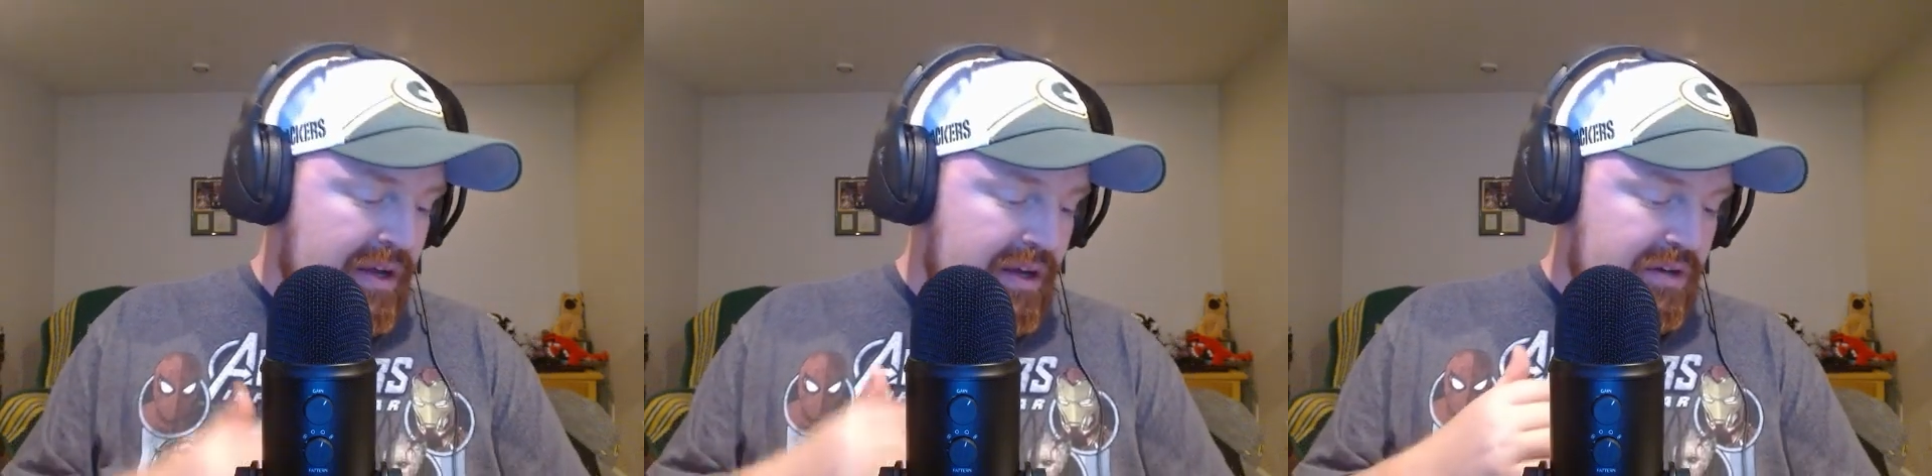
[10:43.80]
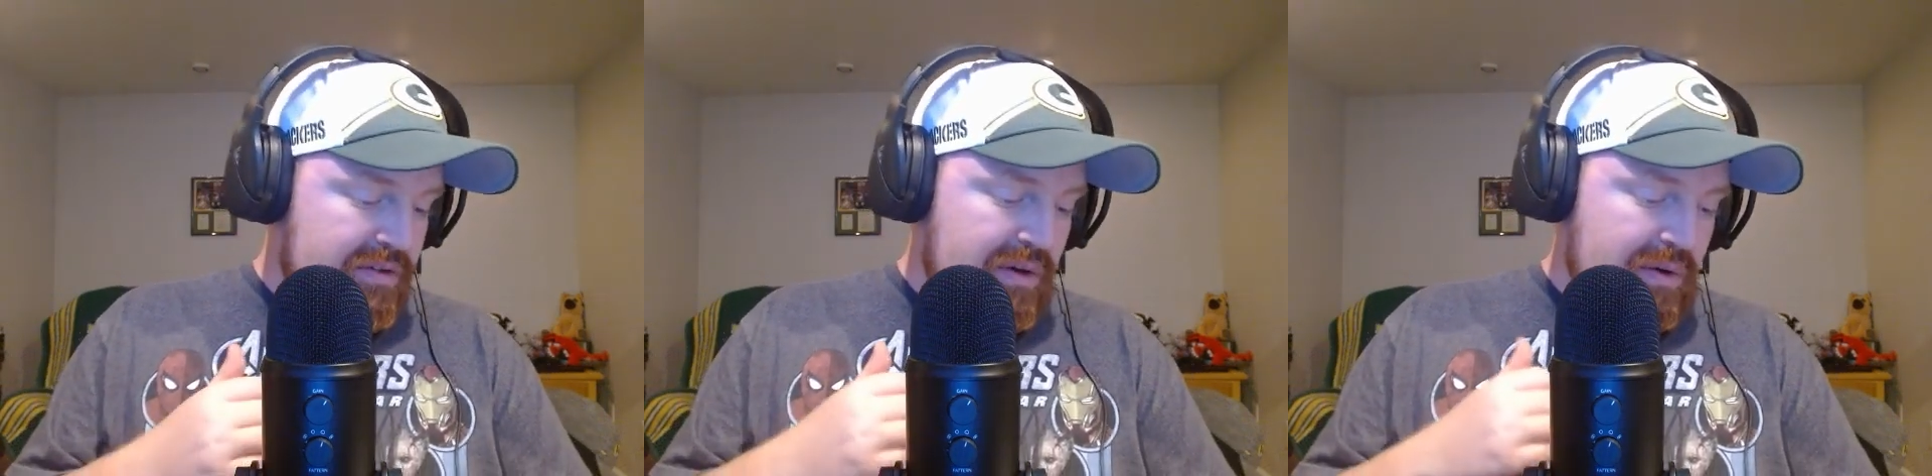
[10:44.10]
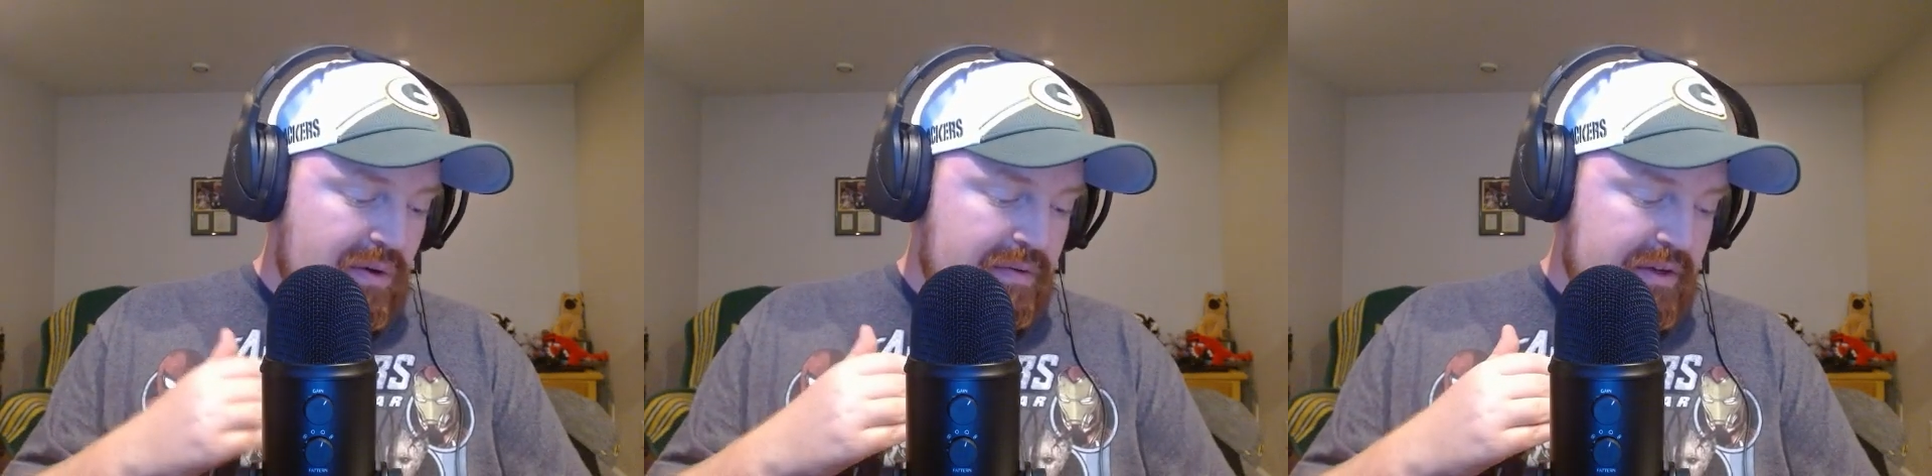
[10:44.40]
Let's
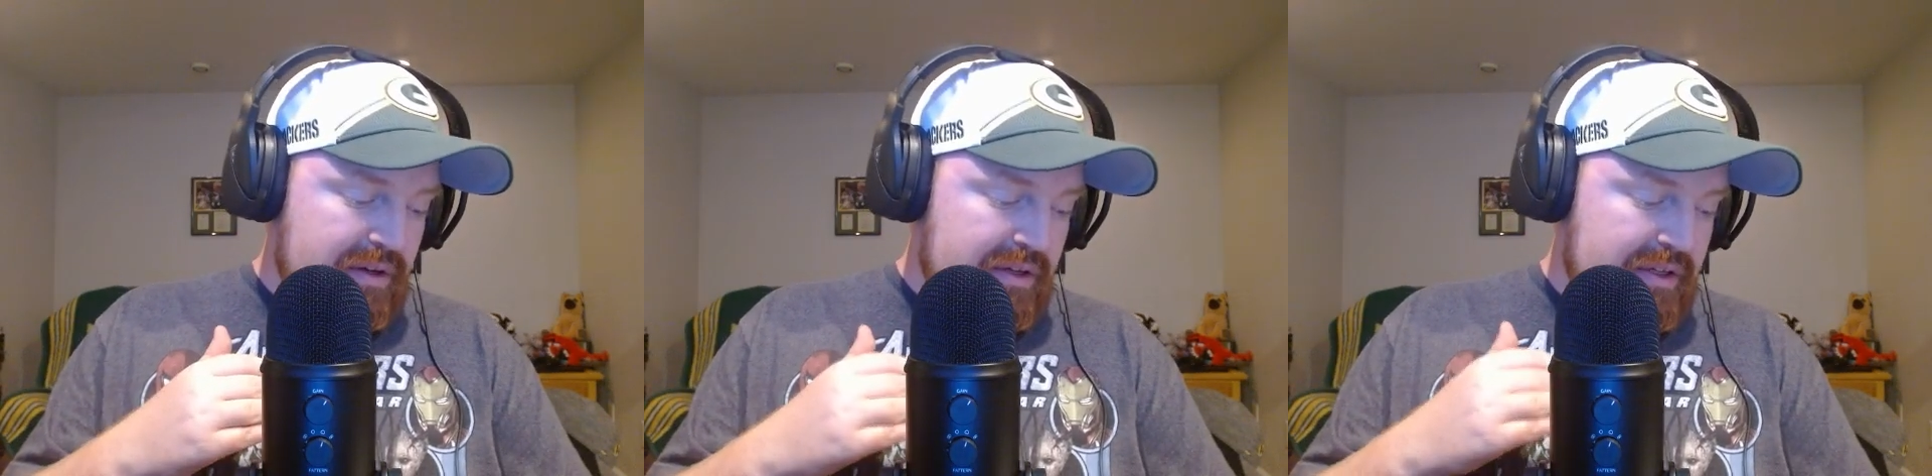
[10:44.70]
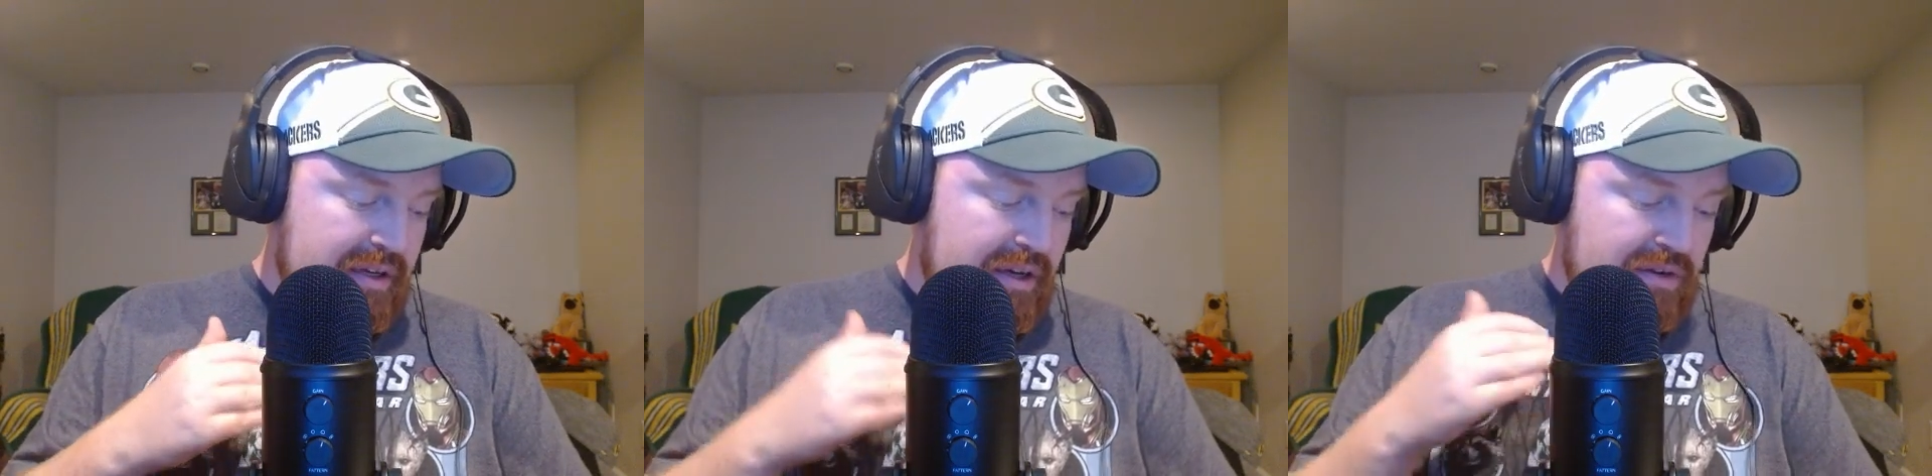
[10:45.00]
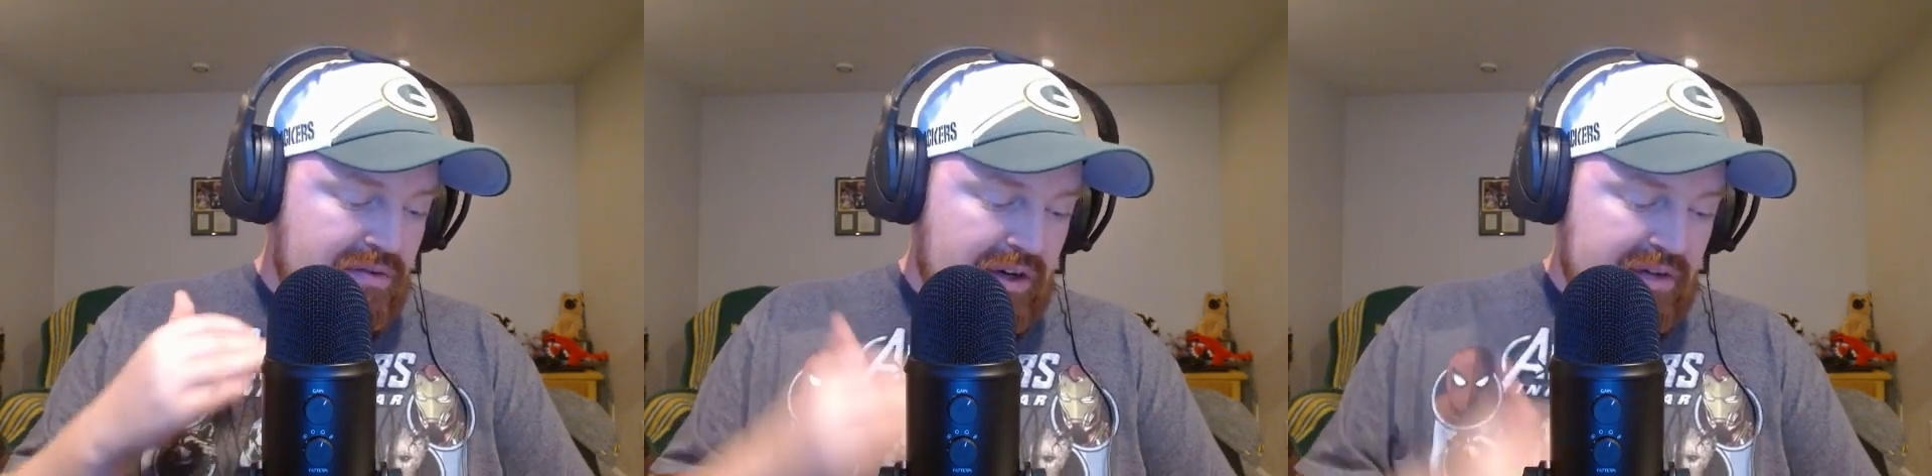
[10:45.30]
go over their
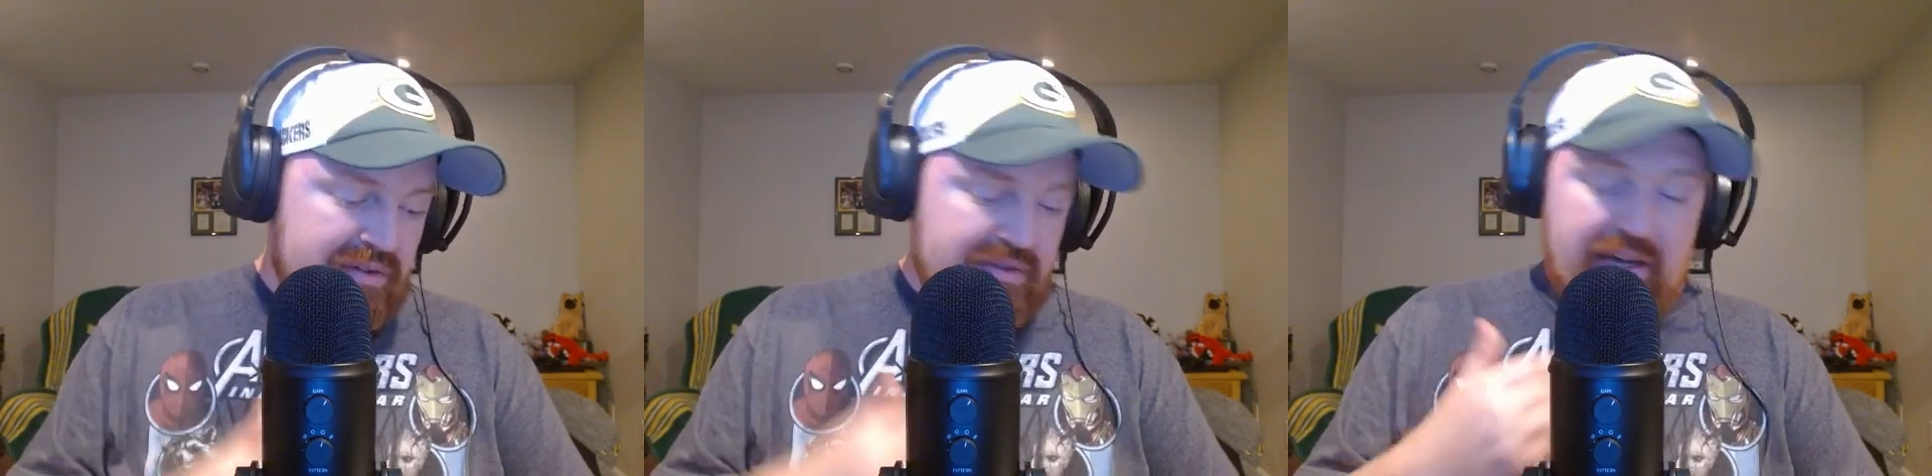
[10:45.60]
losses.